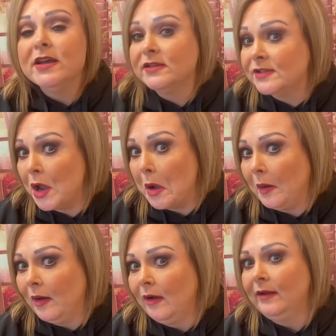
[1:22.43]
So,
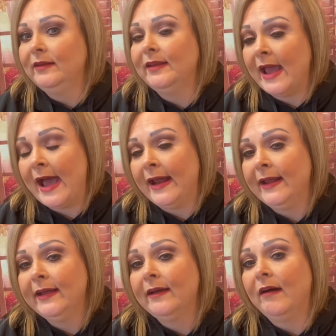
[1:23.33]

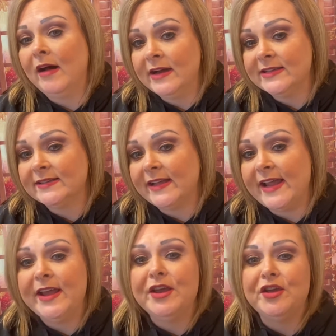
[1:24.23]
Dad,
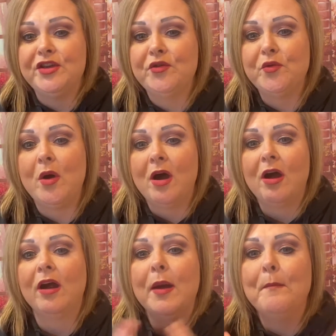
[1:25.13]
honestly, you
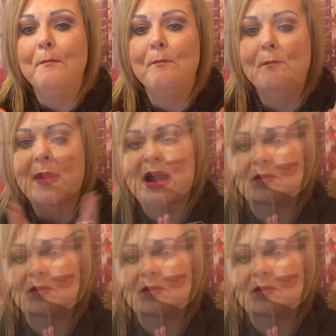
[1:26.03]
are my rock.